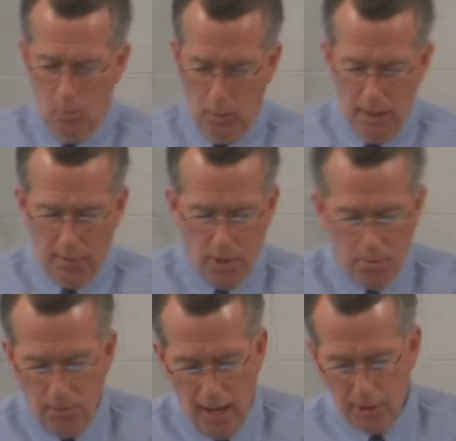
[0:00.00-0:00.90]
Whenever you
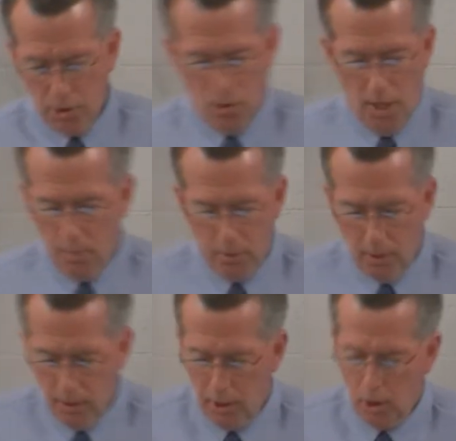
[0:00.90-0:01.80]
fast, do not put
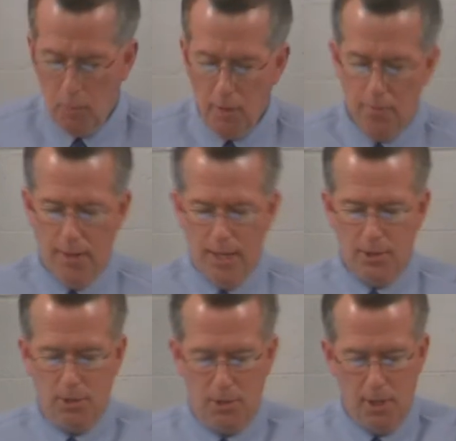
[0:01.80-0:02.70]
on a gloomy
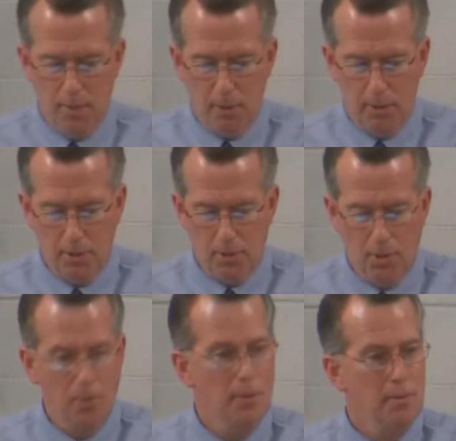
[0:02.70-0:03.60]
face as the hypocrites
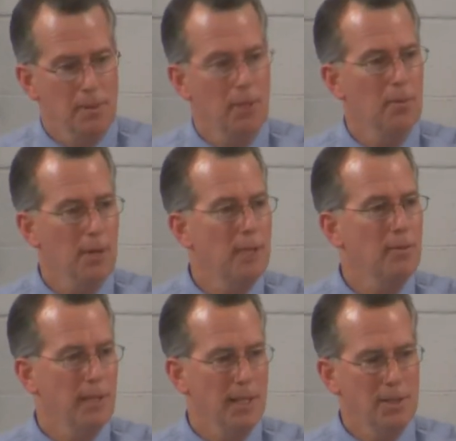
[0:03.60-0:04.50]
do. And, you know,
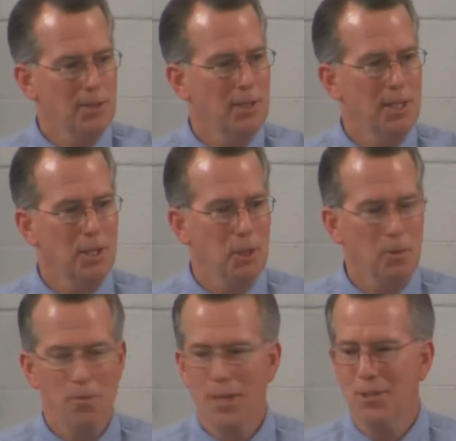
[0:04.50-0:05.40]
thankfully, I didn't see any
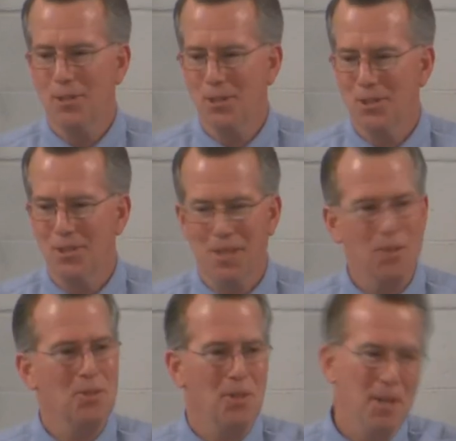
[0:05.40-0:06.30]
gloomy faces
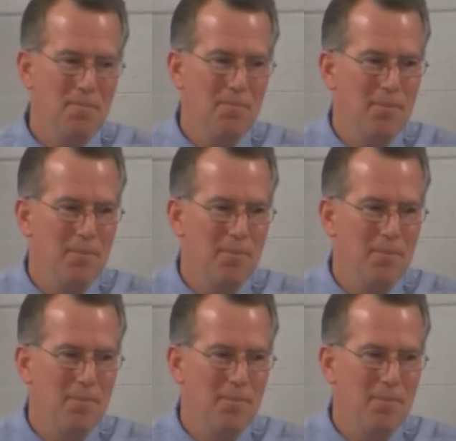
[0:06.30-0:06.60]
yesterday.